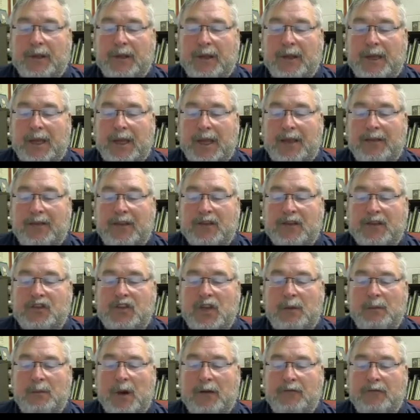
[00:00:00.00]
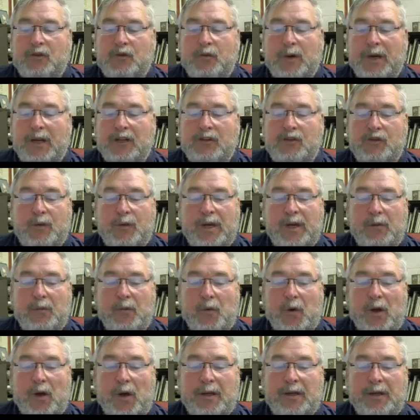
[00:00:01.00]
In the summer of
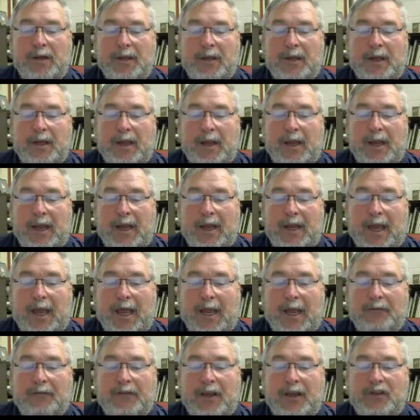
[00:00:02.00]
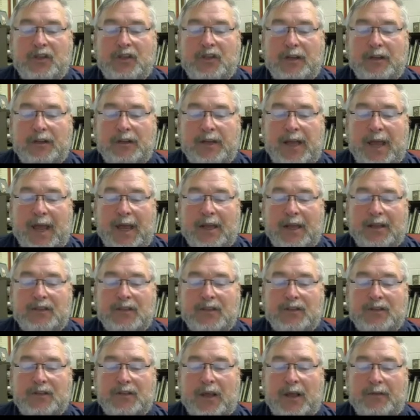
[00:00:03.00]
2021, an elevation
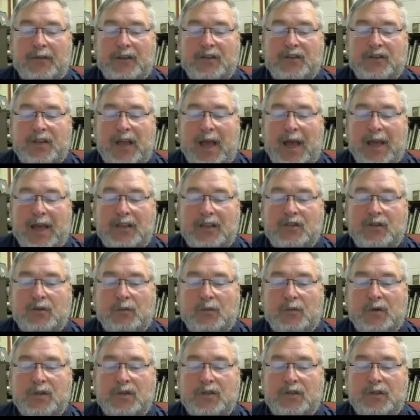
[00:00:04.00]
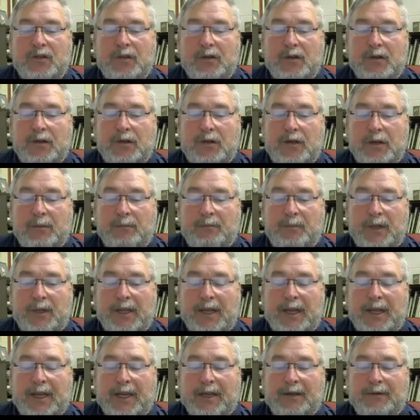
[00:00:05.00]
analysis of the sites was
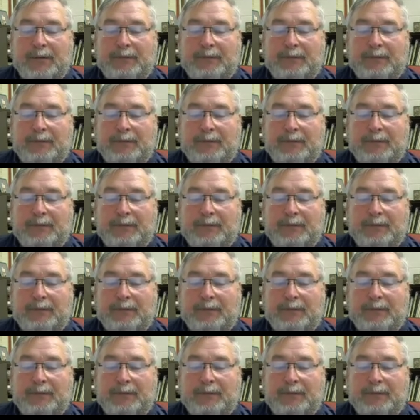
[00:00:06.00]
completed.